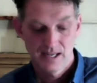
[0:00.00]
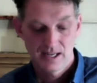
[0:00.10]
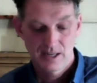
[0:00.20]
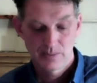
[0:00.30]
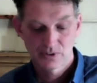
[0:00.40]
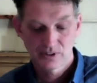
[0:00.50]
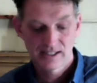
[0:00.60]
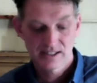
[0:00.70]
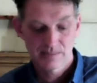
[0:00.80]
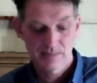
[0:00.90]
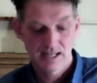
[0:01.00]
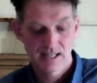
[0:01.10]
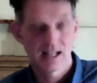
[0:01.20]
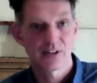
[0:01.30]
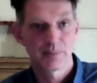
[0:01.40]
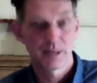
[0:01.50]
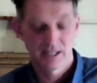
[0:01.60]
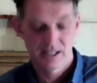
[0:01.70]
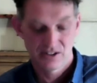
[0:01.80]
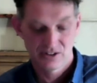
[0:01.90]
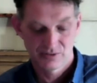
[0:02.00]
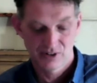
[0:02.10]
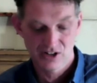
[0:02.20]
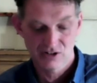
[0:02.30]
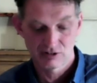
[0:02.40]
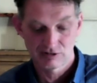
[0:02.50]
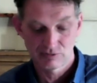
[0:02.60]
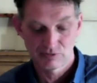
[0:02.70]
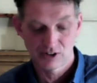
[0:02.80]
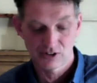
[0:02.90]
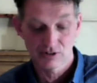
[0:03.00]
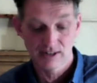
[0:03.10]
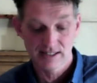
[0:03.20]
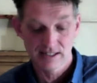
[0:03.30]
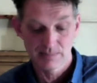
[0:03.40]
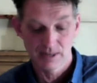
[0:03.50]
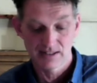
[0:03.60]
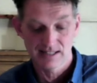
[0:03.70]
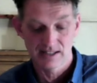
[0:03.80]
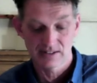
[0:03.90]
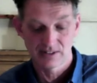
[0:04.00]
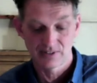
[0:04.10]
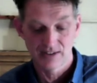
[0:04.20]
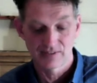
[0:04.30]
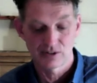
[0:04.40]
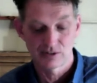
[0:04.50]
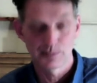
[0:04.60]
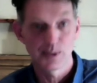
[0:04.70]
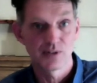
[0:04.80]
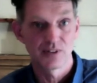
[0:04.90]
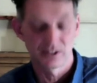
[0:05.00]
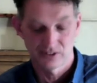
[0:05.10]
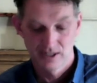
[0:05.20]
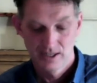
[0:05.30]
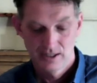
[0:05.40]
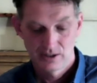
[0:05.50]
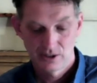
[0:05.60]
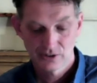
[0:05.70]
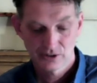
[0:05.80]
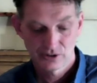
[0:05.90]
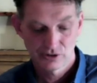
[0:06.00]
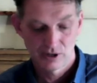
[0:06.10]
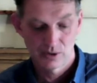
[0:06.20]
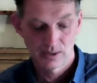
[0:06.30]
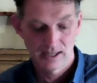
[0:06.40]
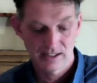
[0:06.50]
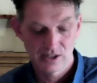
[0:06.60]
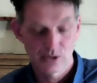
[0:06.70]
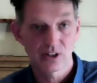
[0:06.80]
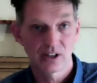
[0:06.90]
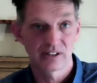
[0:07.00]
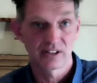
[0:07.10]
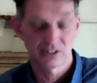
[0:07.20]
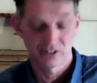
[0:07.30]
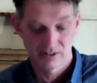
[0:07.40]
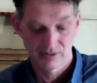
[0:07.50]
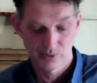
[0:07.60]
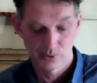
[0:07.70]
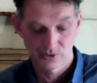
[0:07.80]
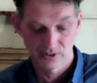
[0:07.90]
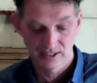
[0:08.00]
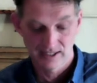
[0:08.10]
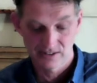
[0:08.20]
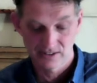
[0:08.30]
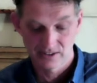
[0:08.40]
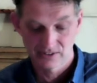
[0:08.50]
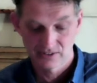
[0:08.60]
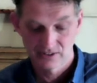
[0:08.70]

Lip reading: It was clear to me that the police, frustrated by the task of having to remove us, lost control and used unnecessary force against us.